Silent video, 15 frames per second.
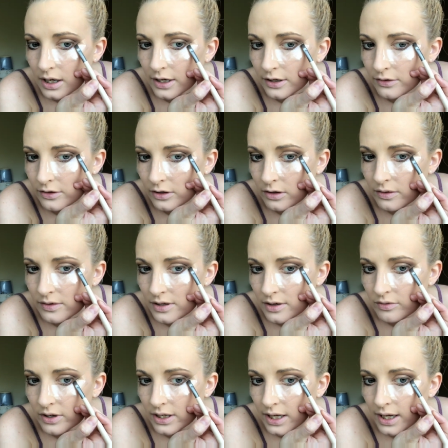I used to do this
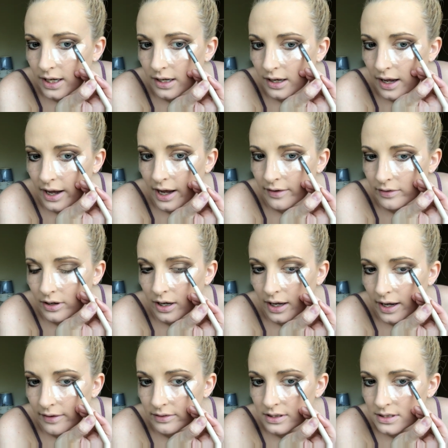every day. I
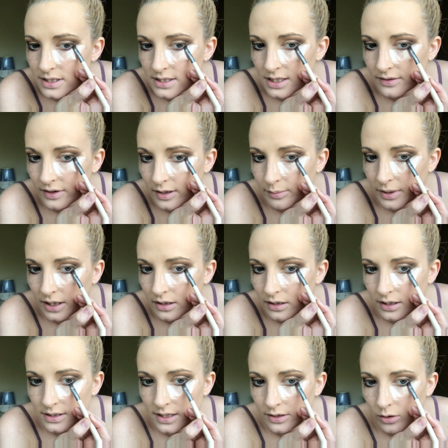haven't since I've had Mila,
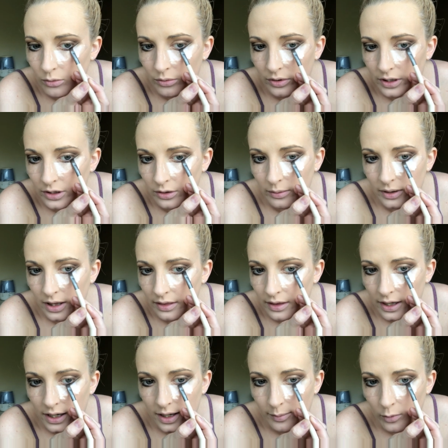because I don't really do
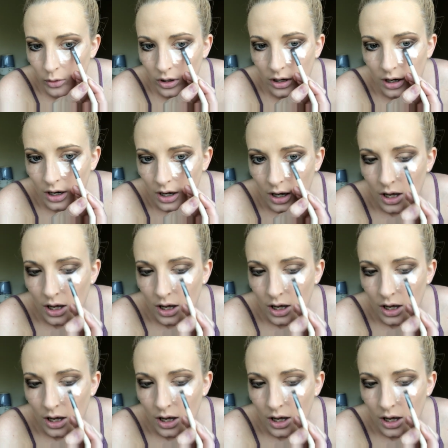anything anymore.